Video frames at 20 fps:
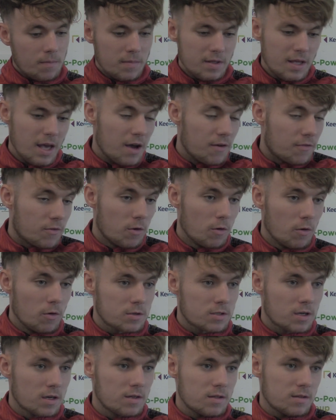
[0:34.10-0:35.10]
Yeah, of
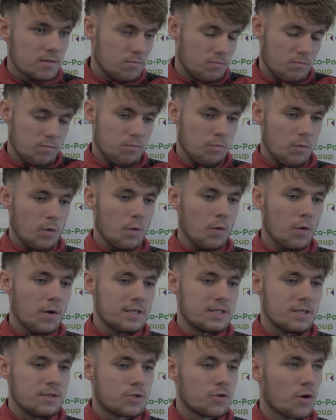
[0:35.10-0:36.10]
course. We're
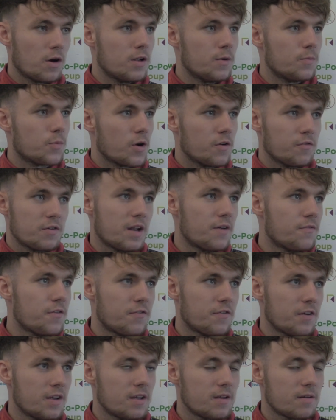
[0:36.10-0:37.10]
always trying to improve on
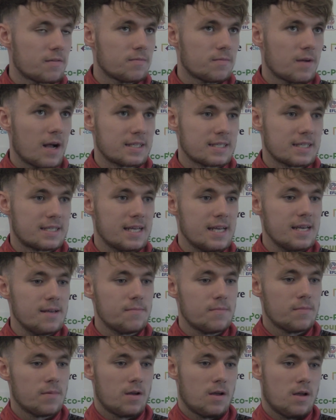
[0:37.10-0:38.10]
everything as a
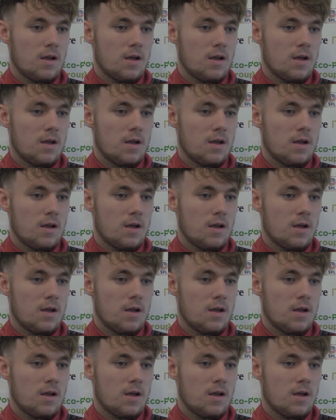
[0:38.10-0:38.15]
team.